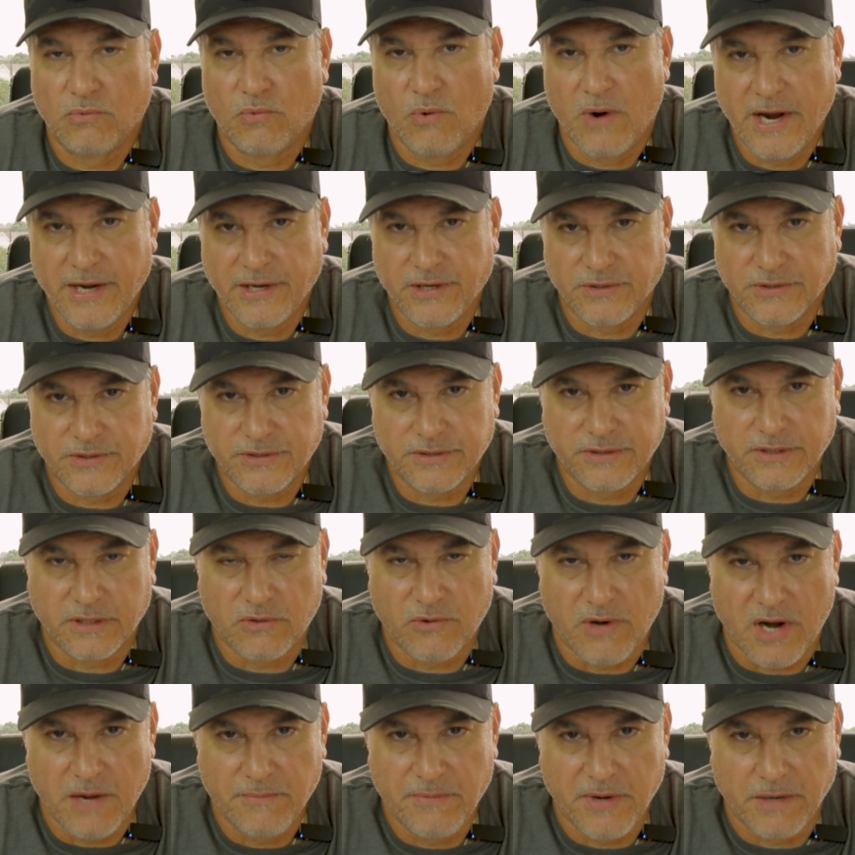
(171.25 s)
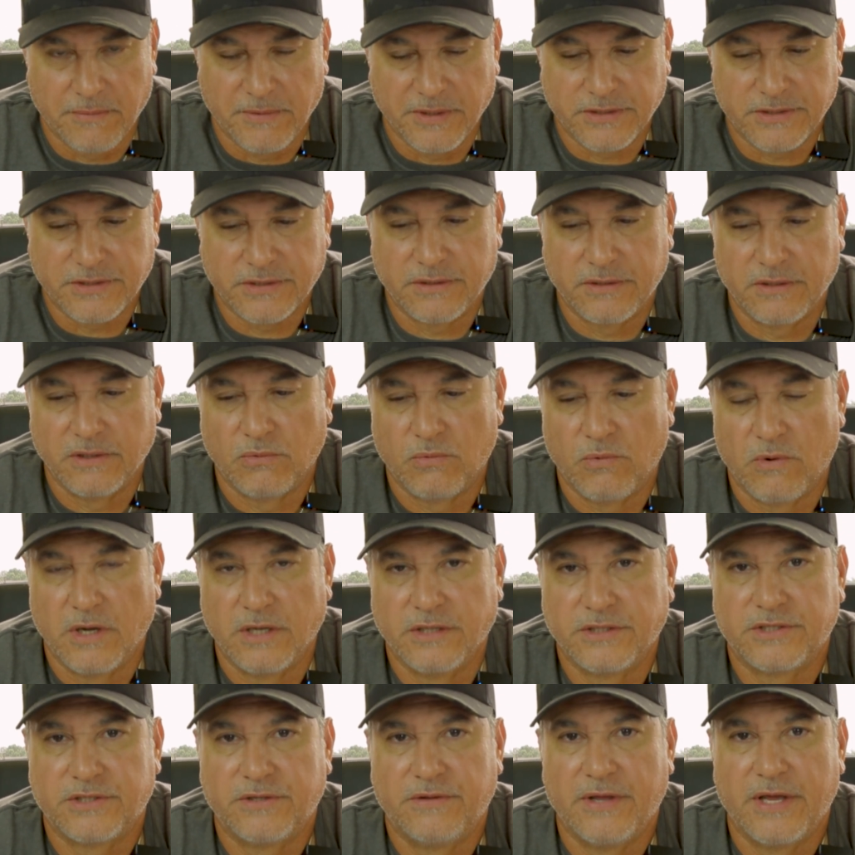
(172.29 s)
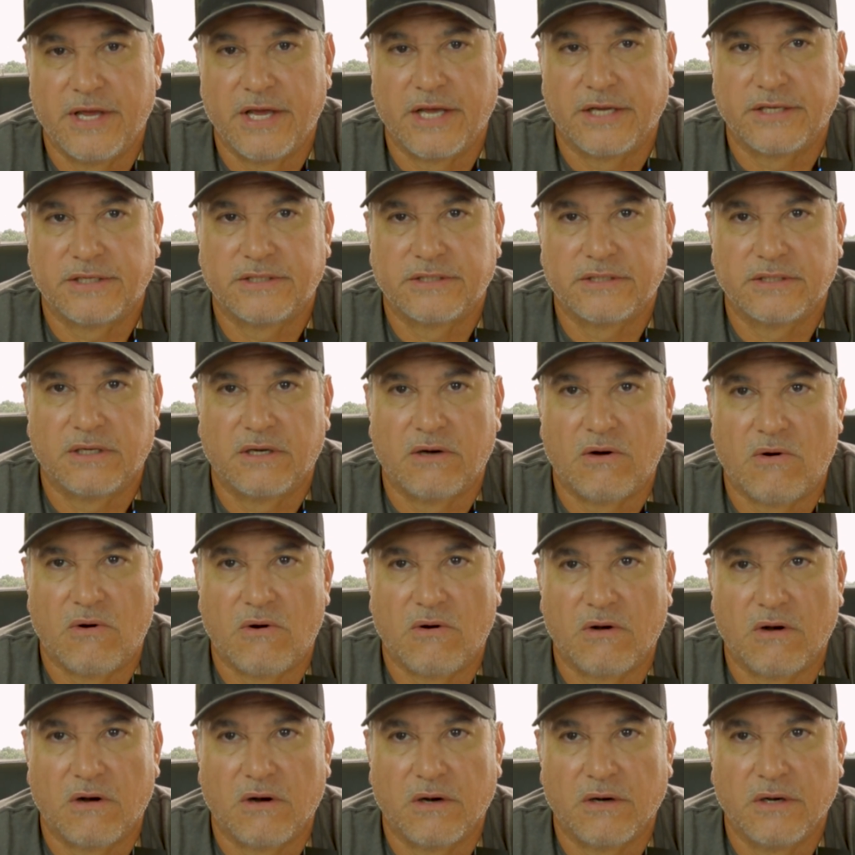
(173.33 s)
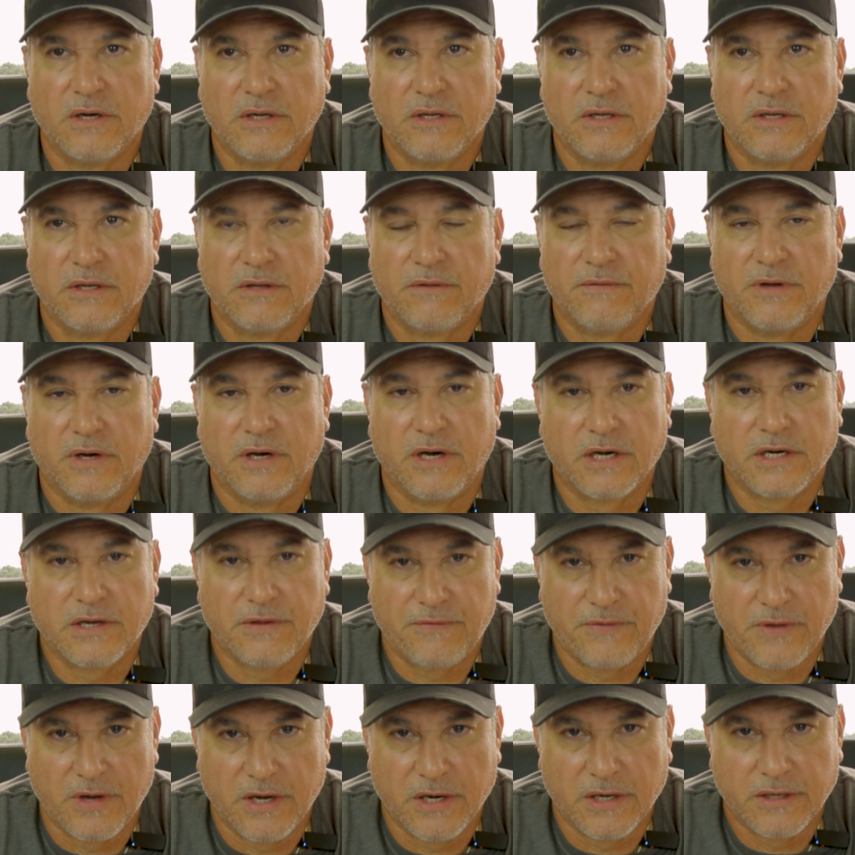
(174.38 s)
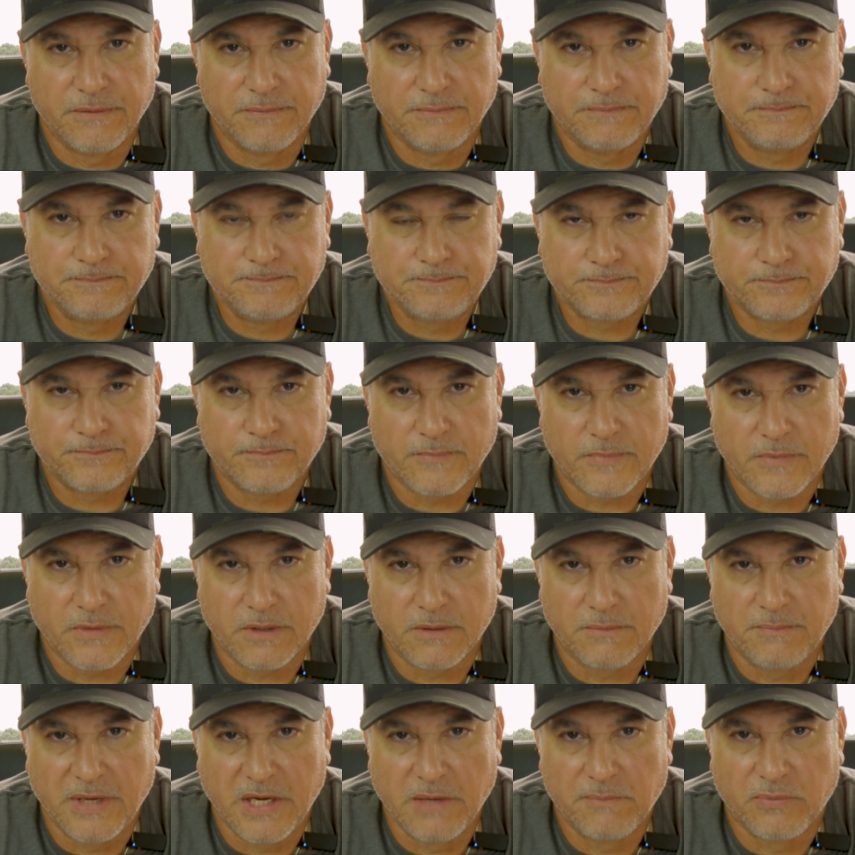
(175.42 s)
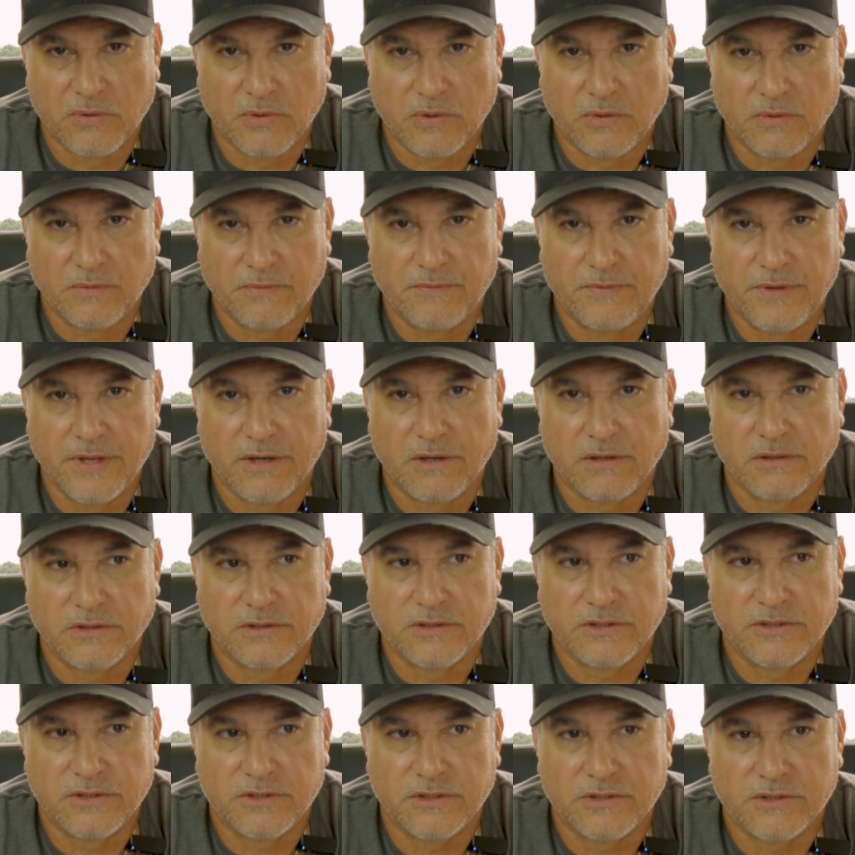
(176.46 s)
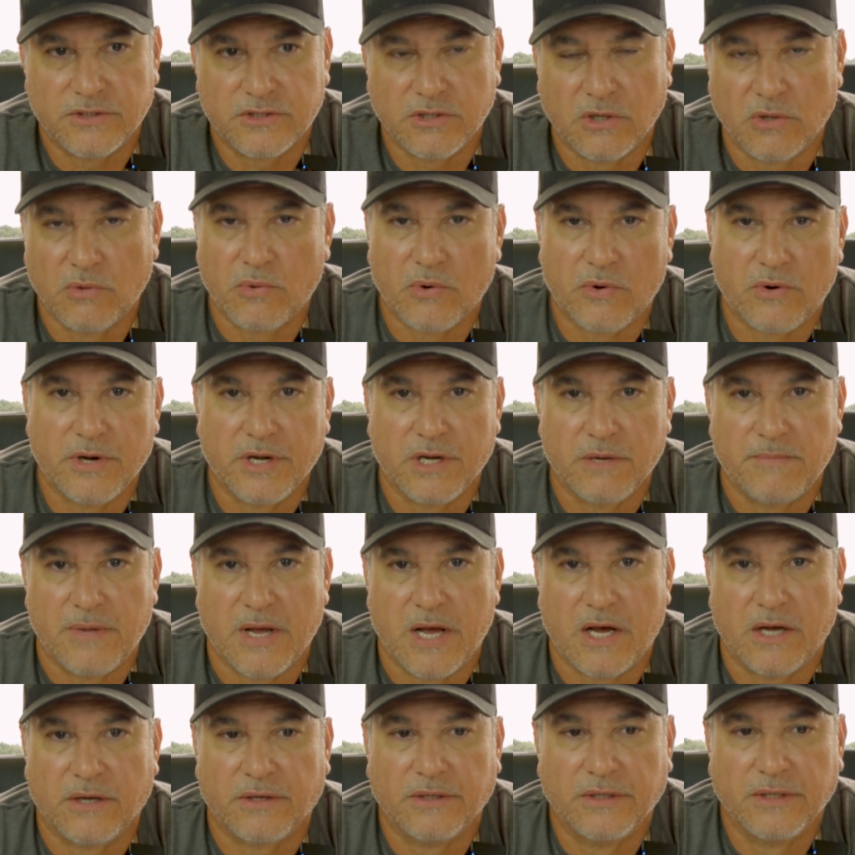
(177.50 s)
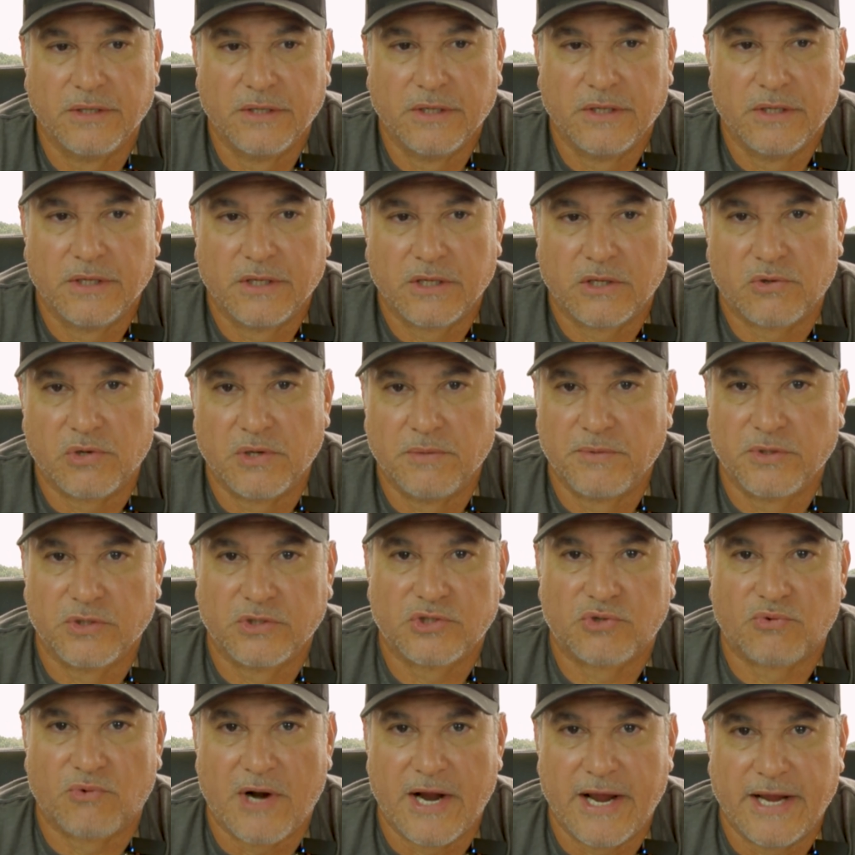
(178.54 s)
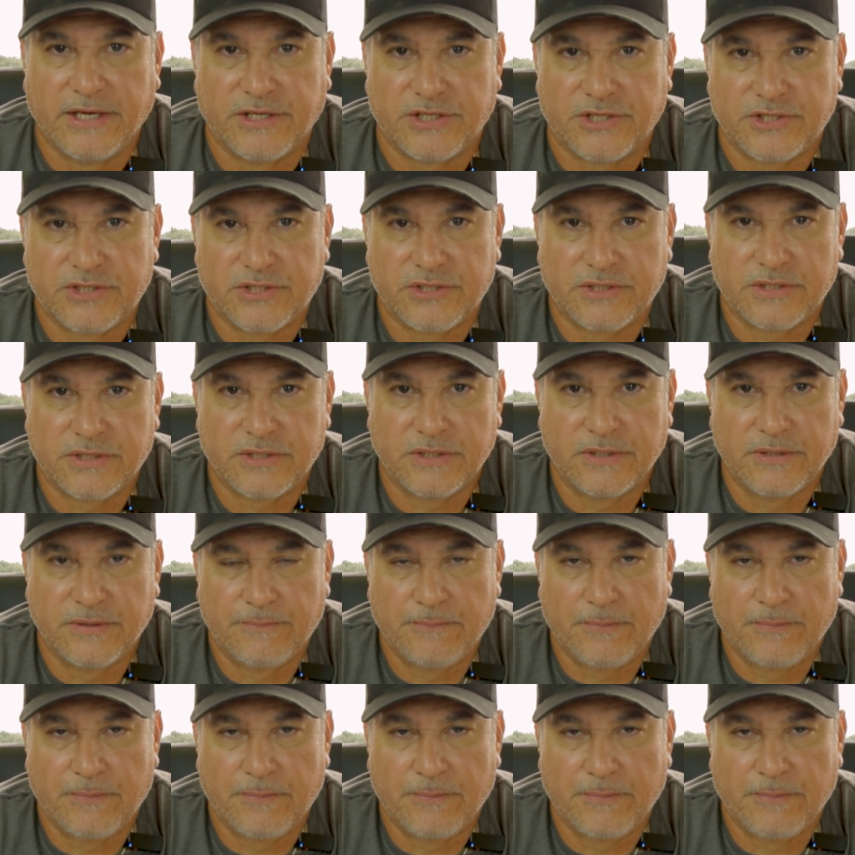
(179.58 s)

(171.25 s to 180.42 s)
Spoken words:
whiners, the crybabies, the ones that are the hug-a-thug people that are so worried about criminals' rights